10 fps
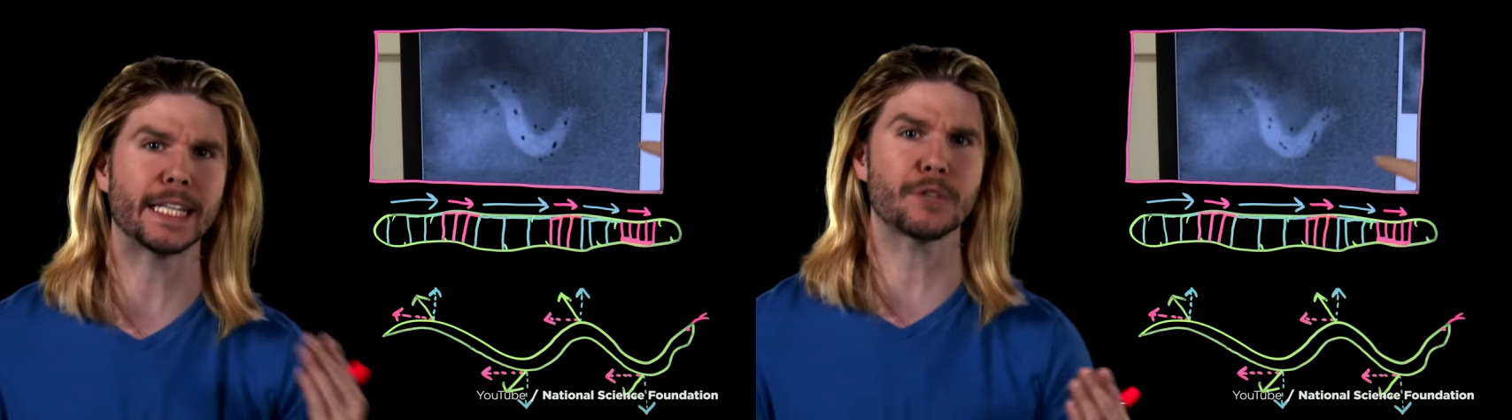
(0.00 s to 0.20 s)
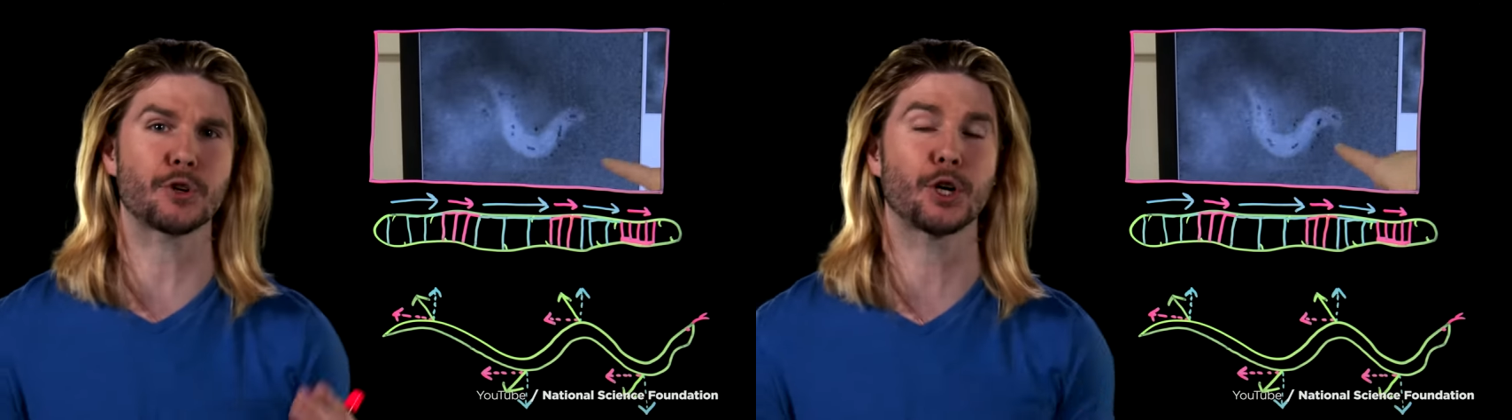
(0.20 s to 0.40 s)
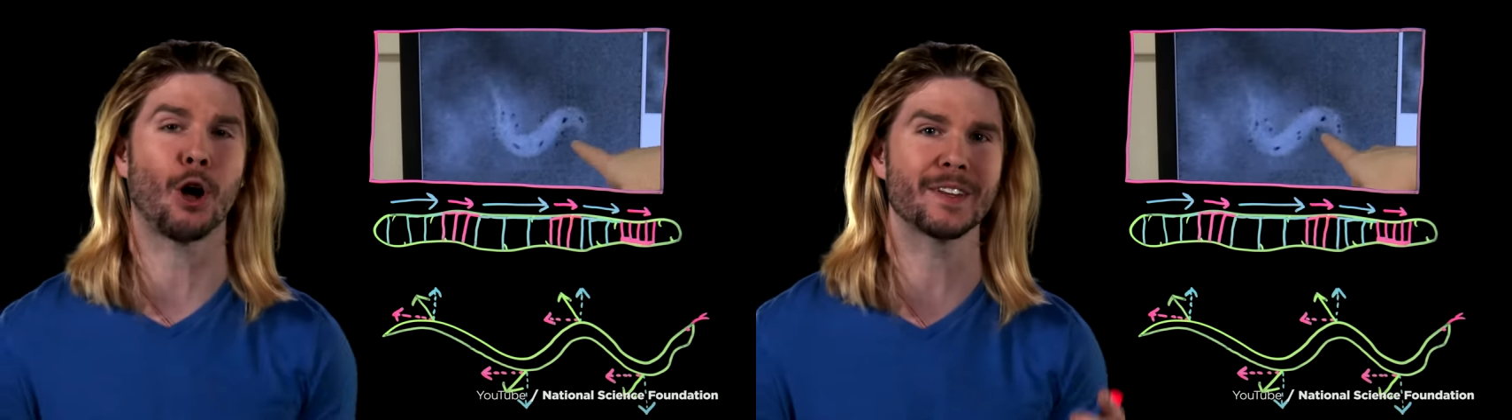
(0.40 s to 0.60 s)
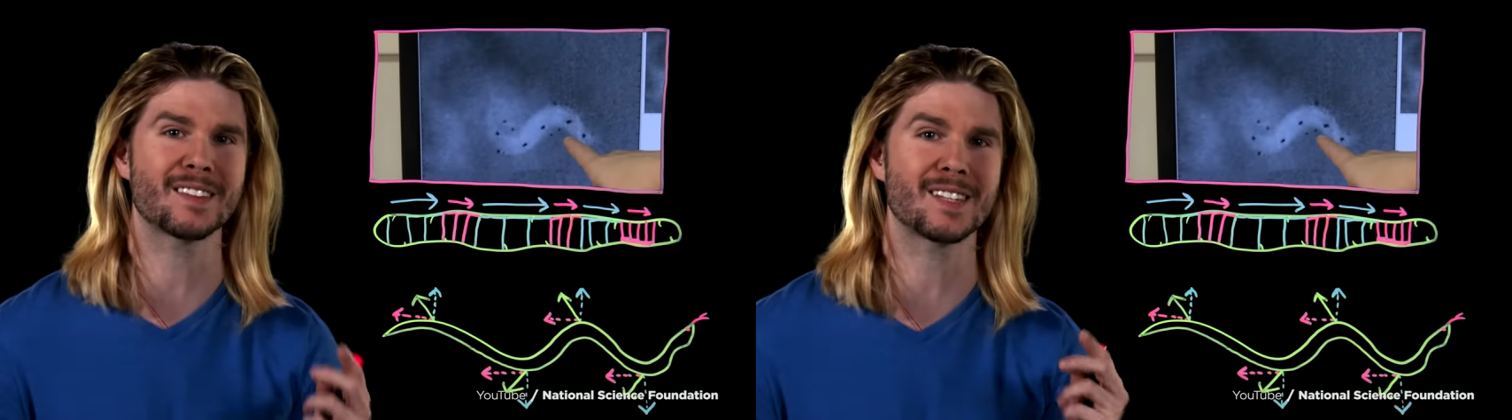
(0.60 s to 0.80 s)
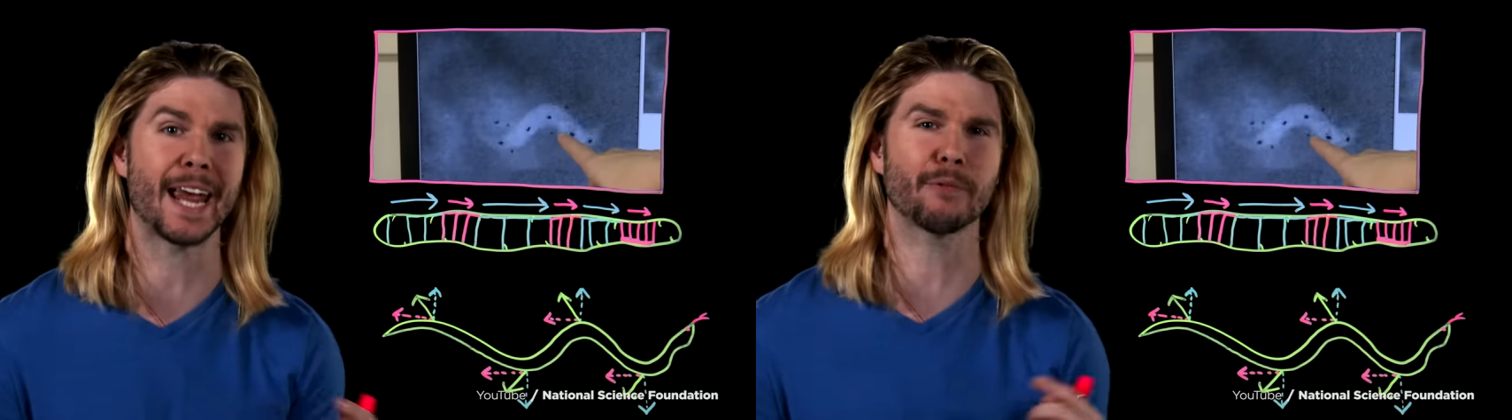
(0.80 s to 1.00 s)
lizard called the
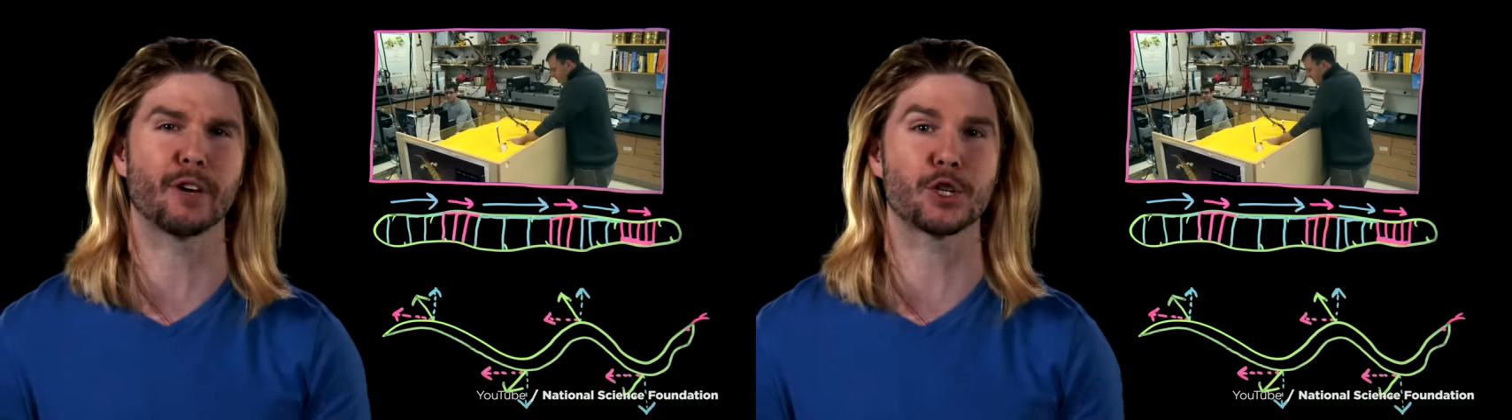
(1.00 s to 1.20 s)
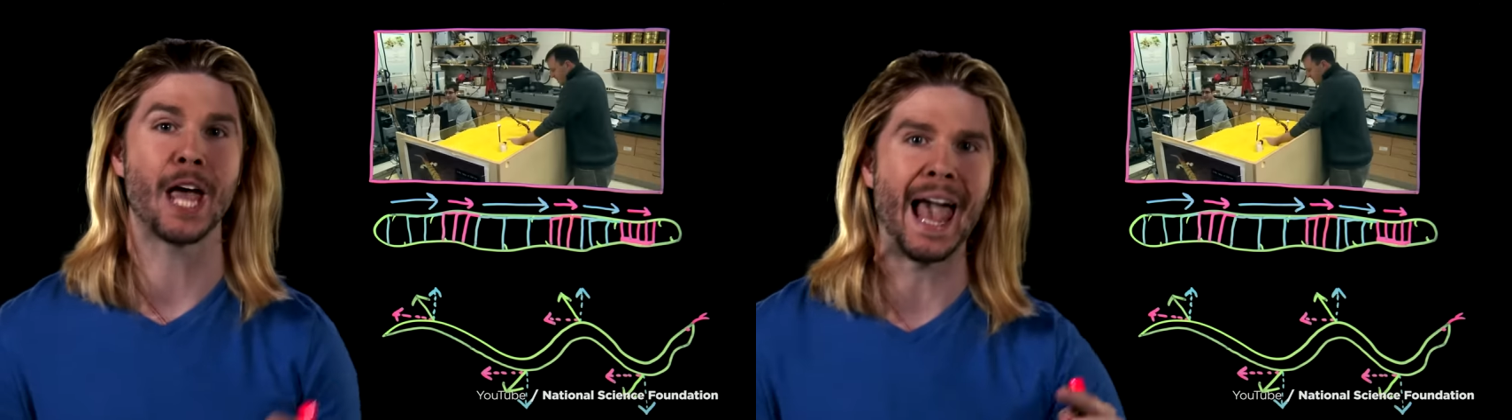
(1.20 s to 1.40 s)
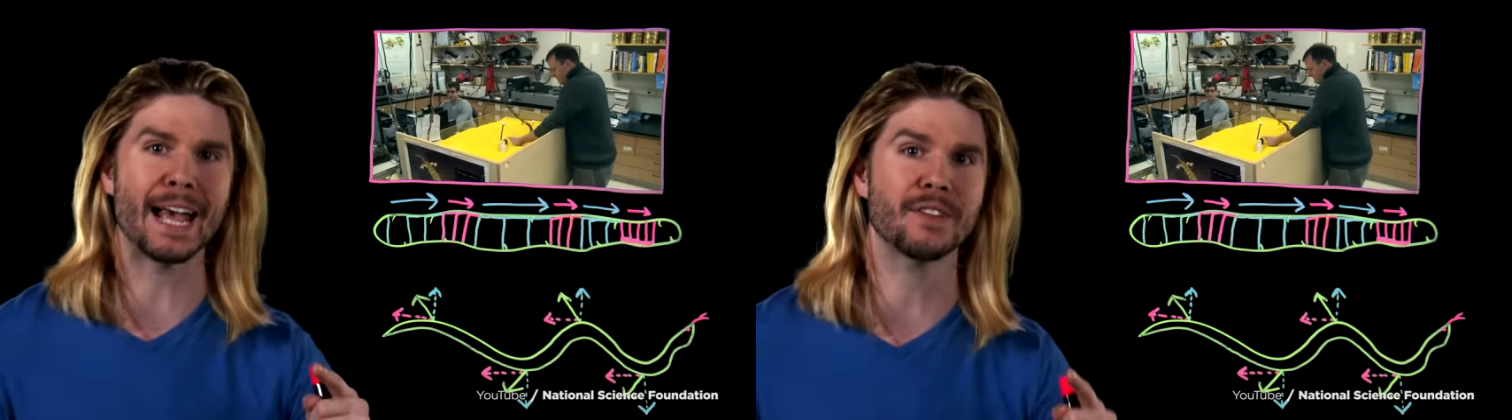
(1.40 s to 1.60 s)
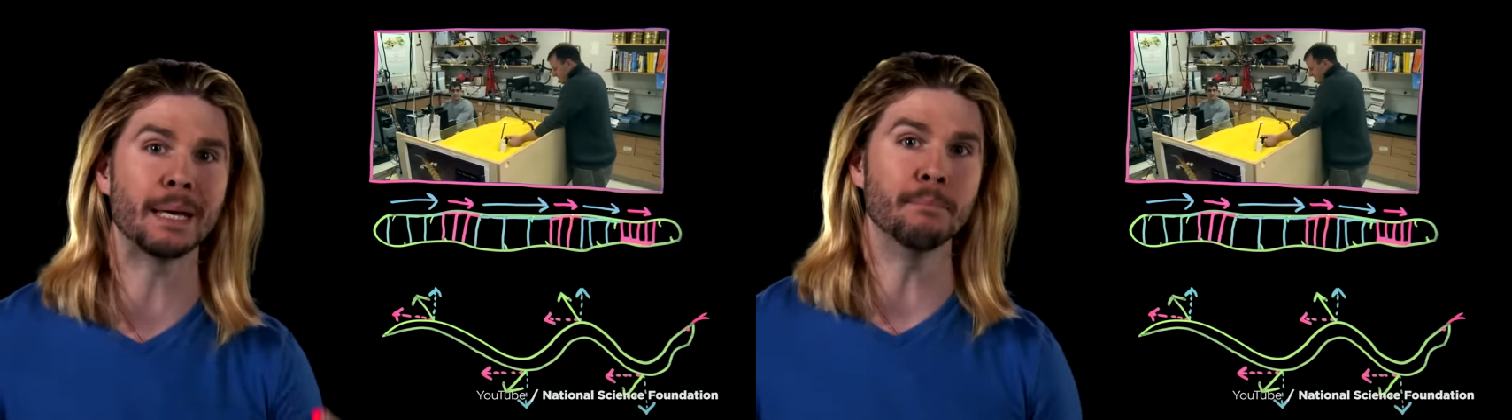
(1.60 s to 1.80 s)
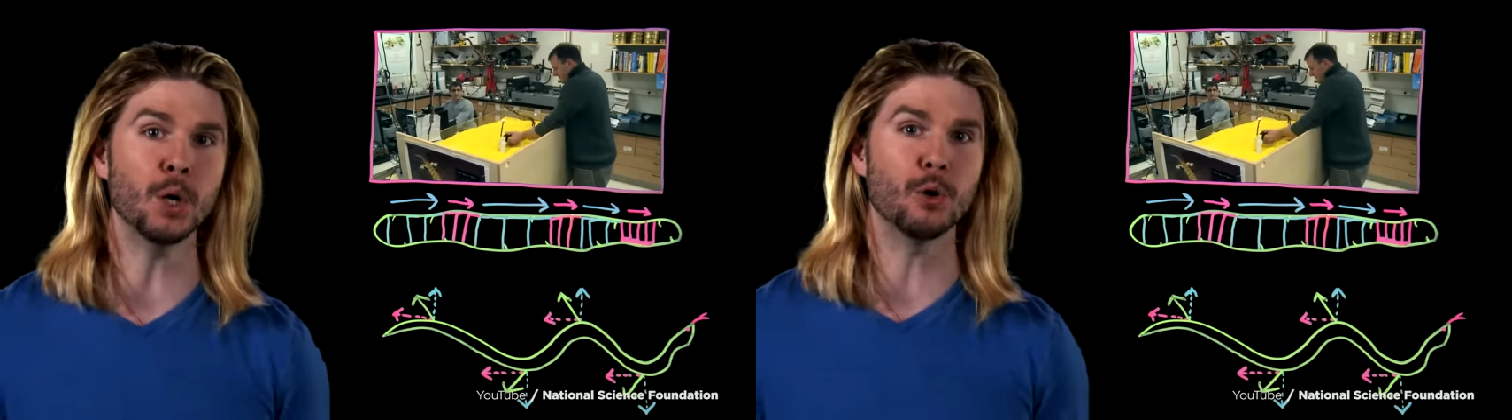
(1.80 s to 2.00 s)
sandfish as
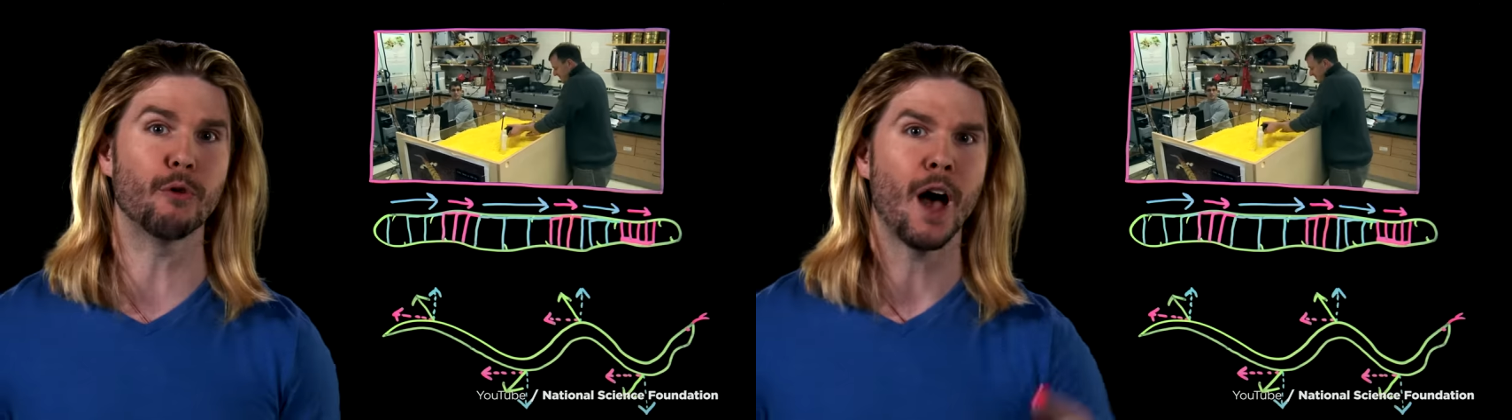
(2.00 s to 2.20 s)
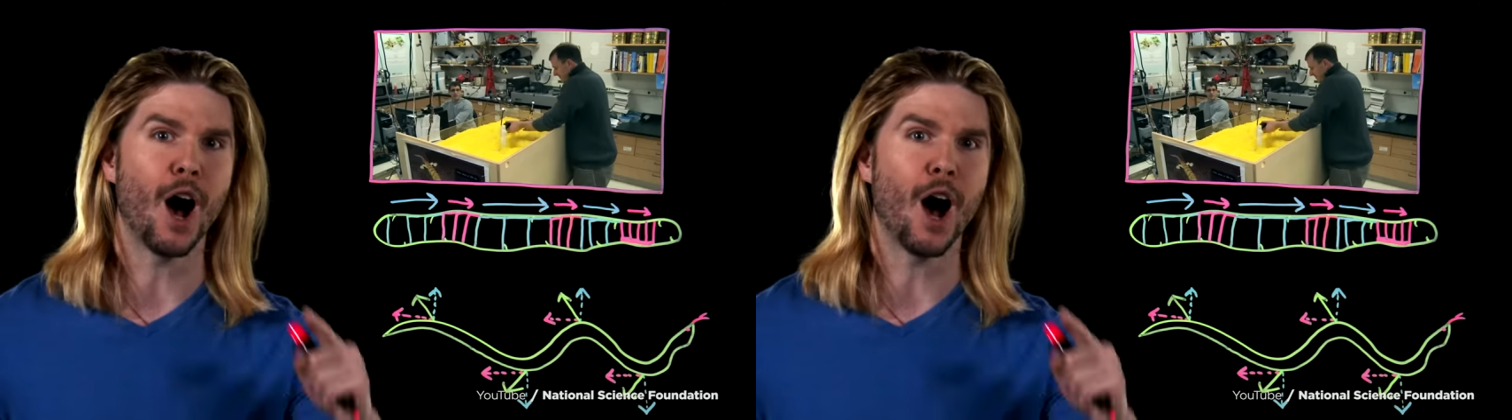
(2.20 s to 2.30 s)
they move